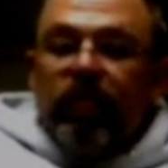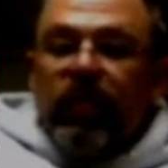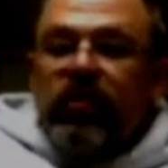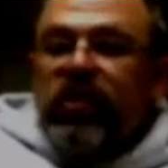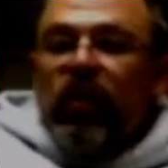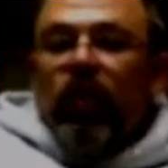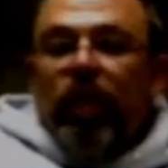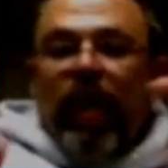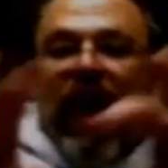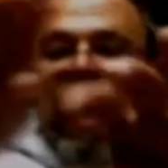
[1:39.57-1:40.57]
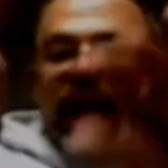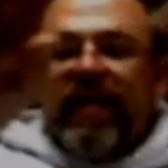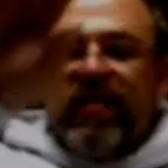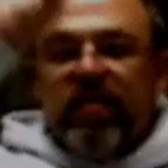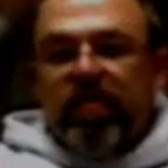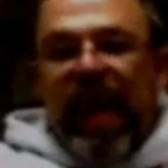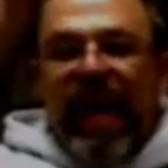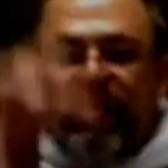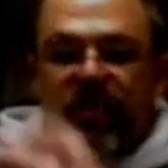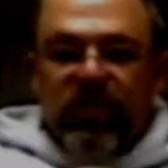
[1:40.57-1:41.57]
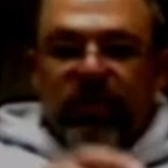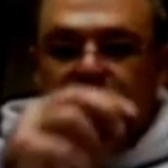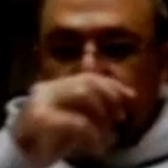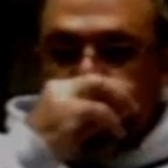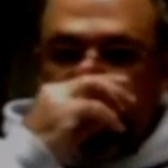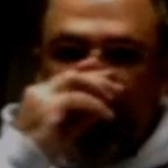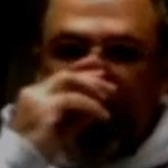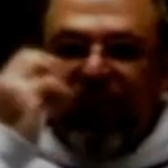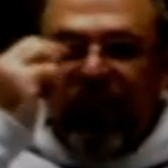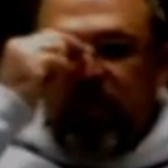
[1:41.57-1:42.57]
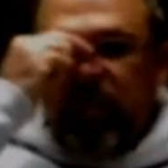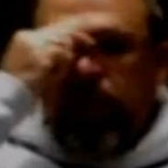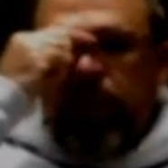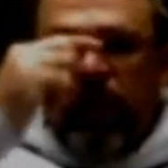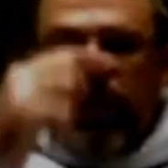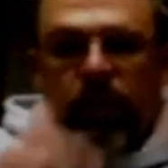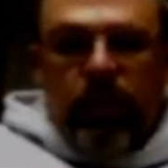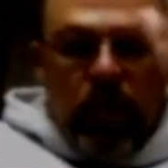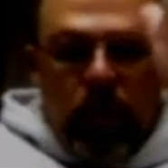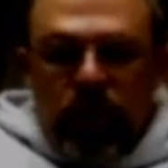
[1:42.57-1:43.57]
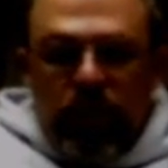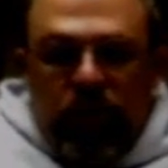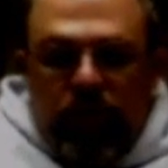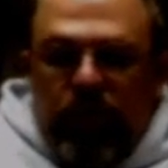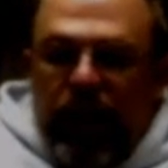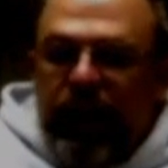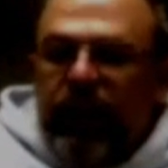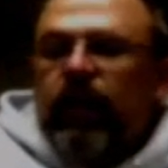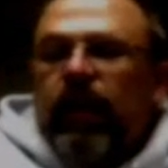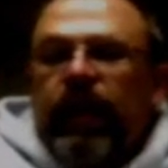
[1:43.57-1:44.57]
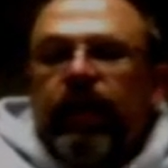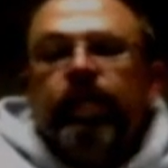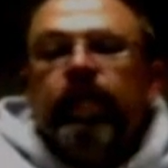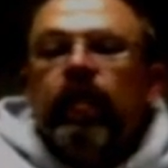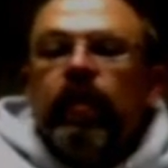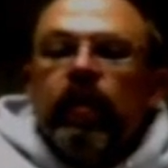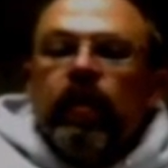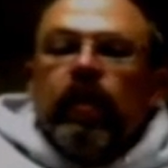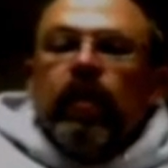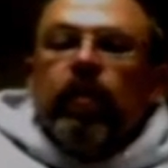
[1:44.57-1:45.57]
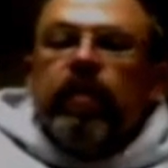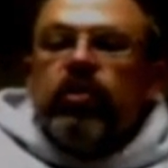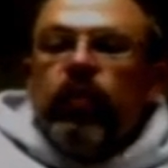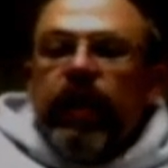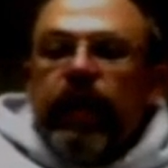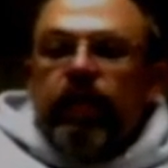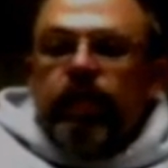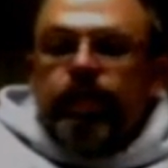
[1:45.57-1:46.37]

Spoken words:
There still were pockets and patches of unsettled areas, but no clear dividing line between